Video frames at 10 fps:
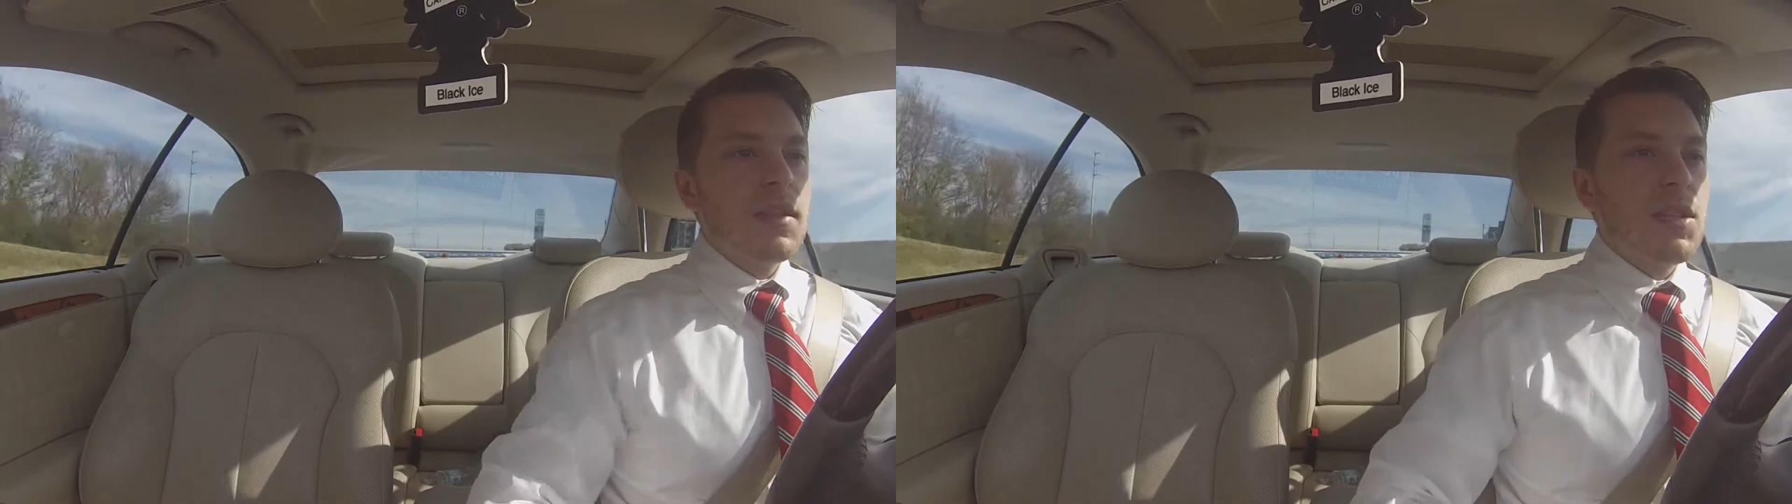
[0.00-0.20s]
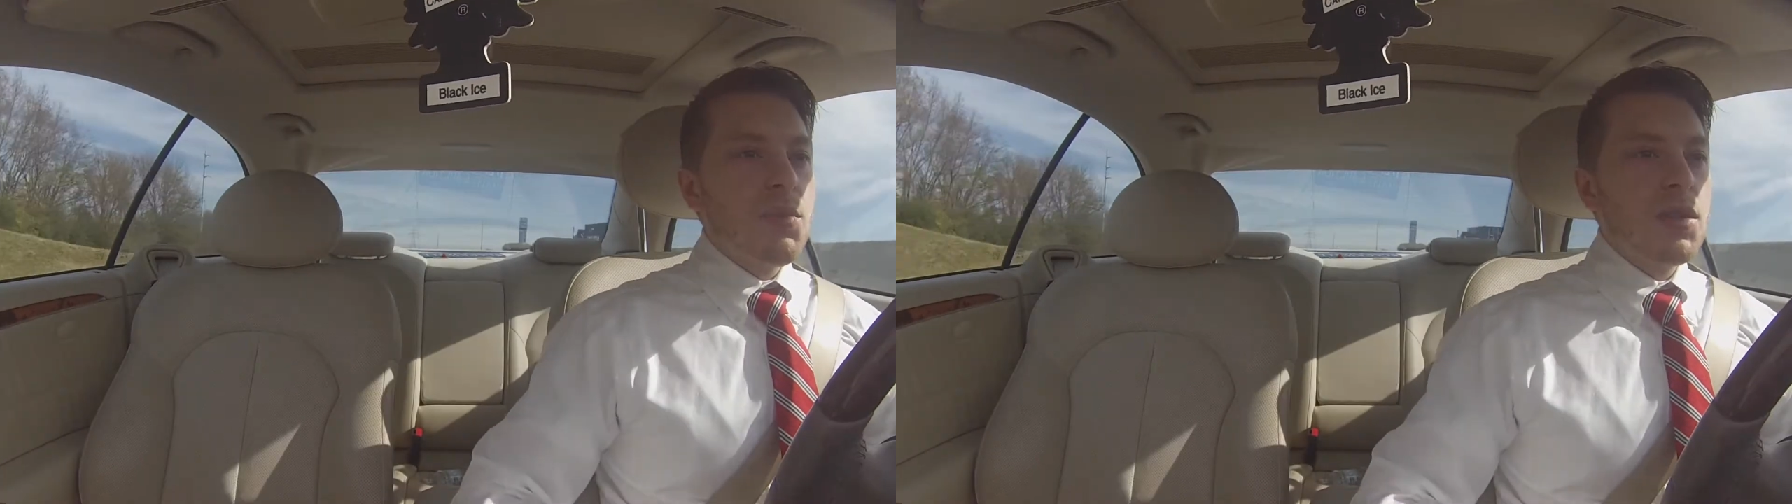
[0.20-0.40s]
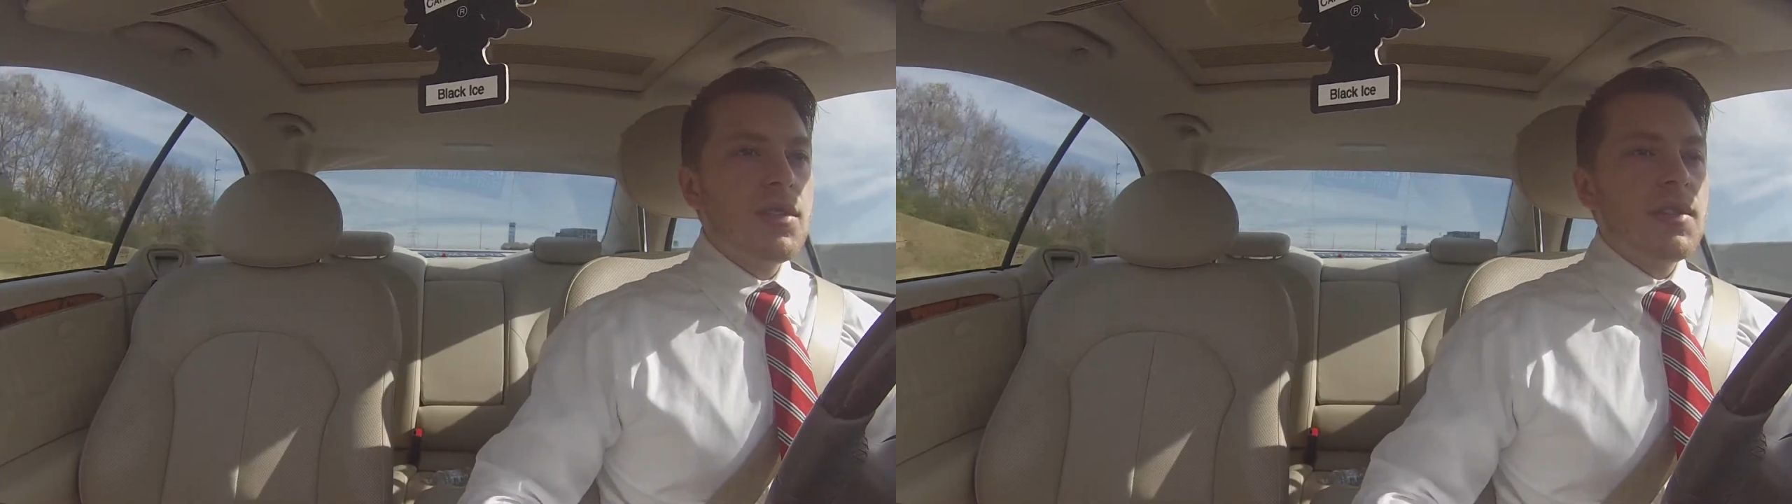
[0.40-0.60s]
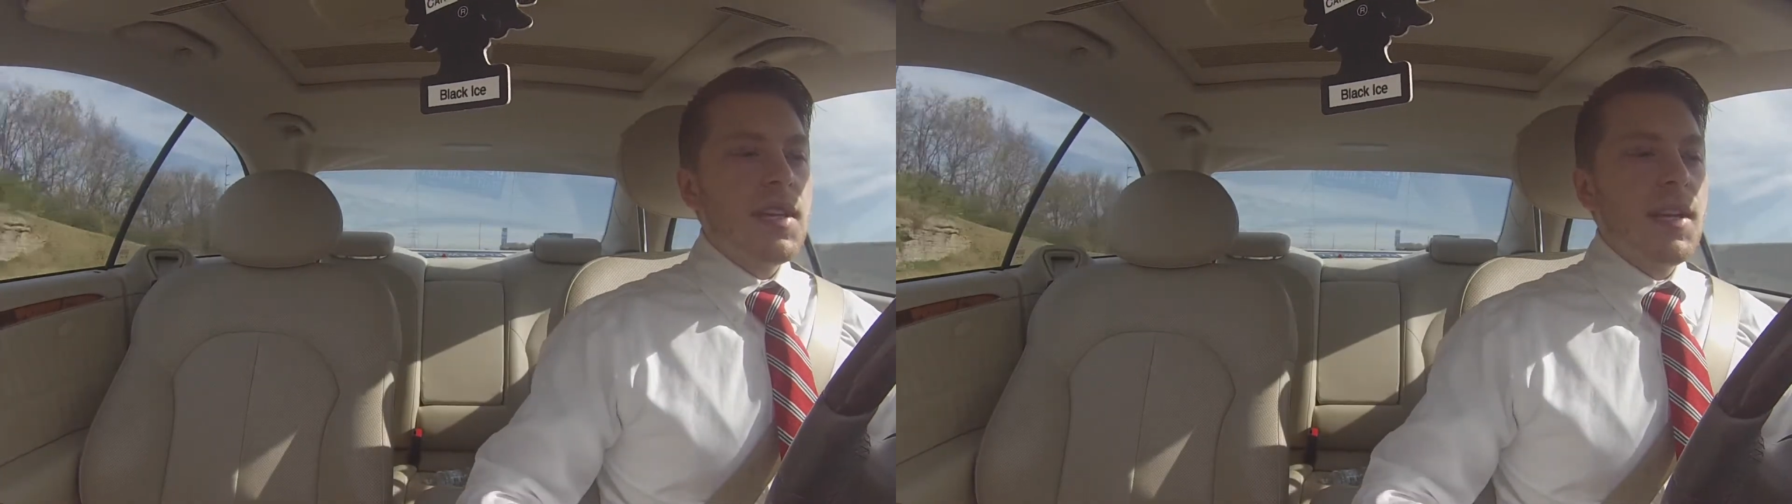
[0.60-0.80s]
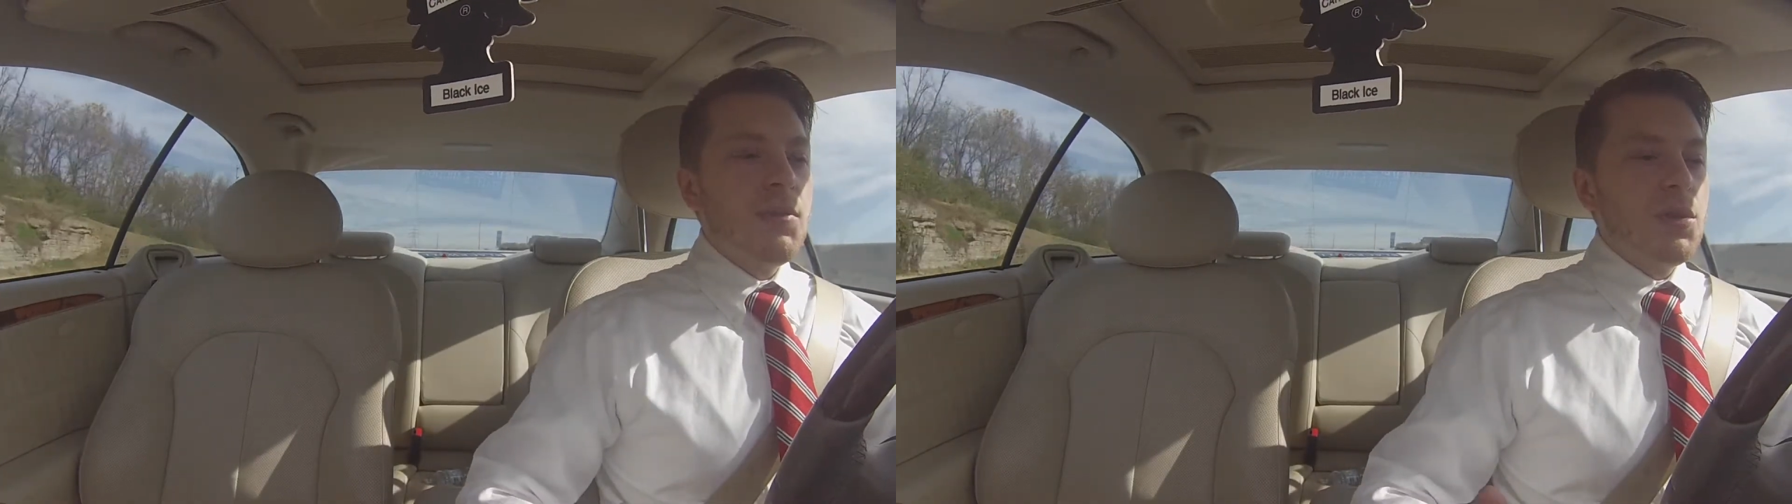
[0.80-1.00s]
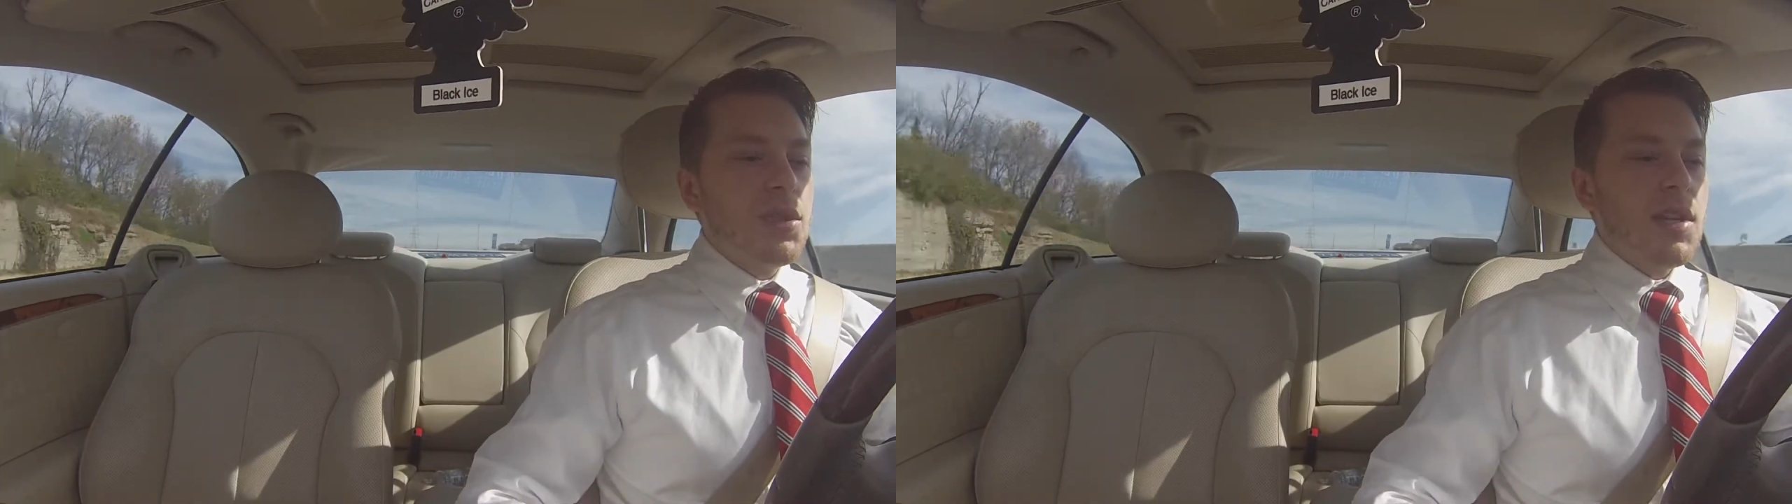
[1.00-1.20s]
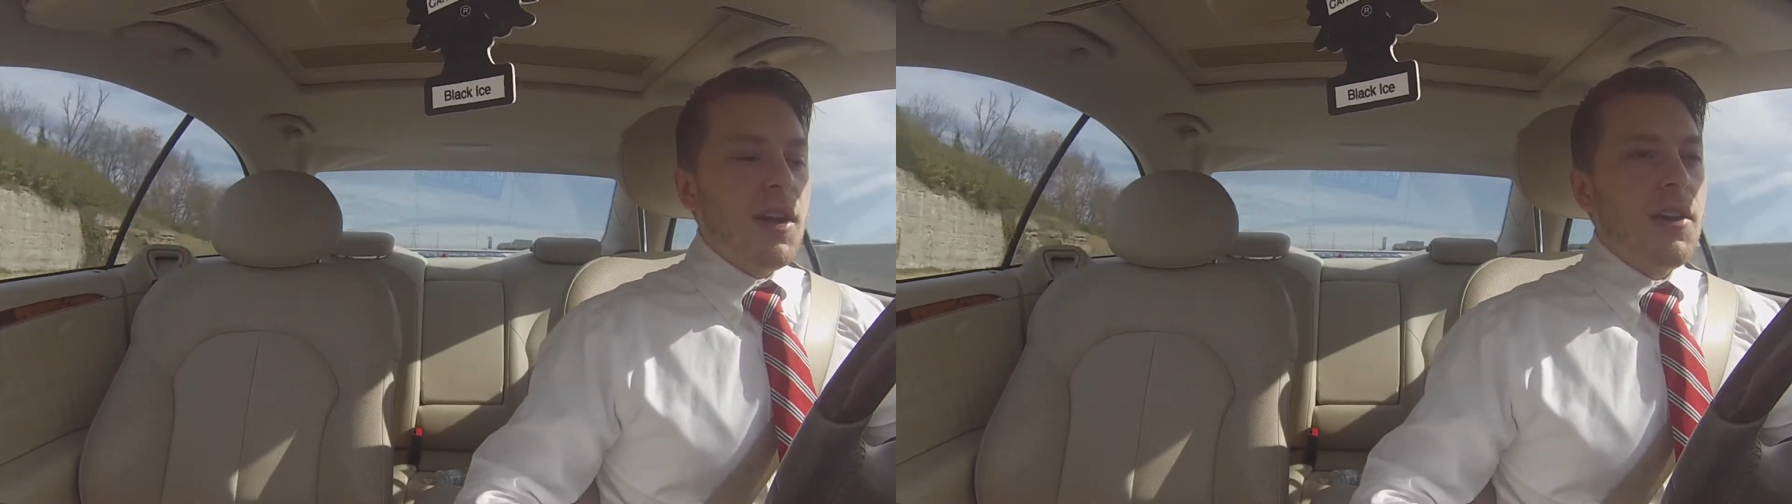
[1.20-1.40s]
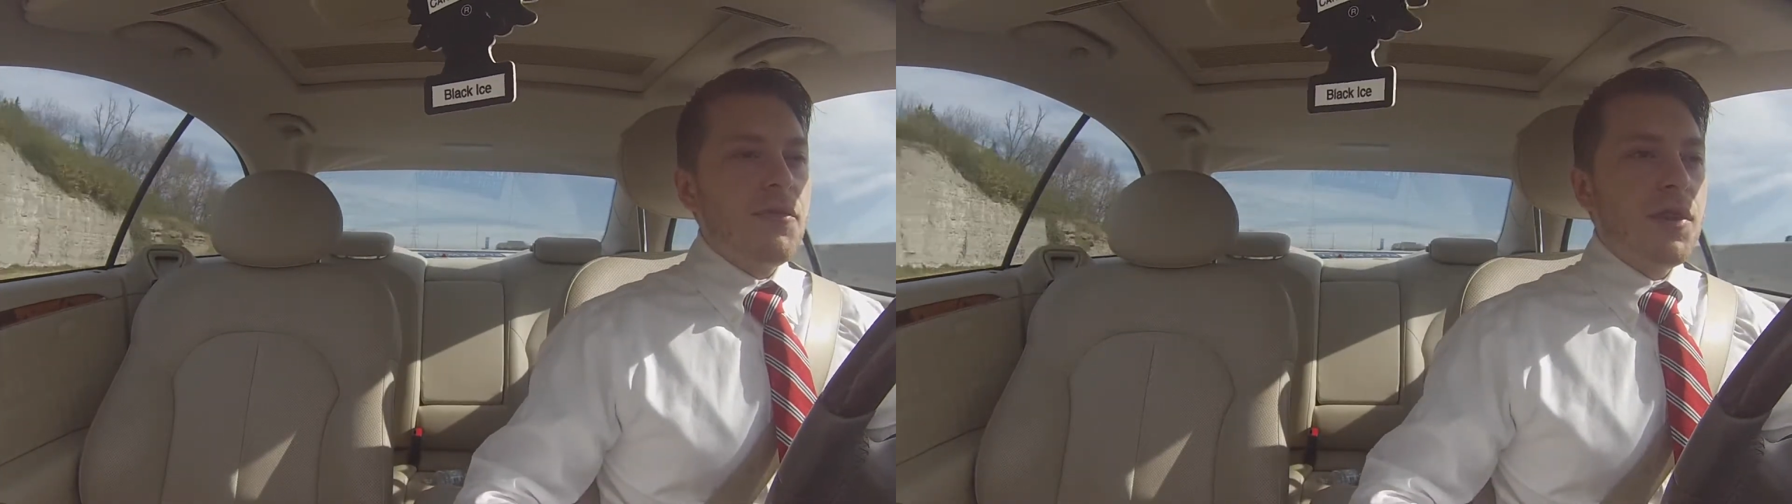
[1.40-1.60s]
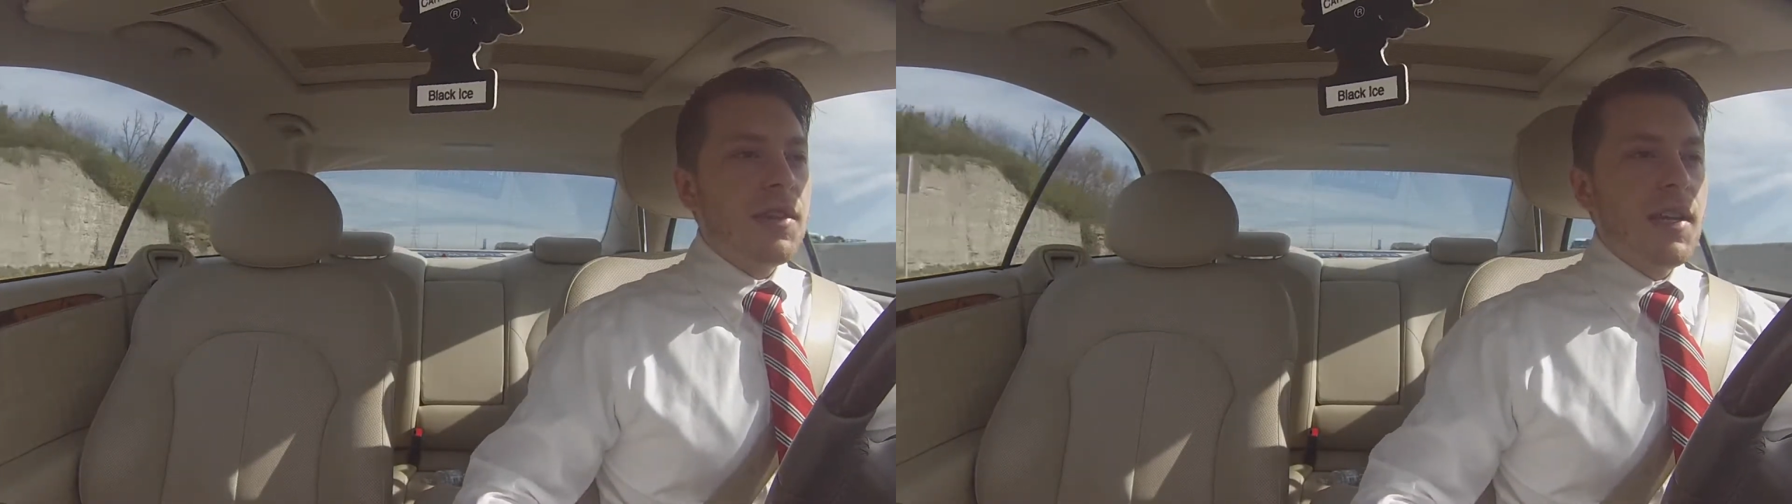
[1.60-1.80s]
because most of the time they're just offering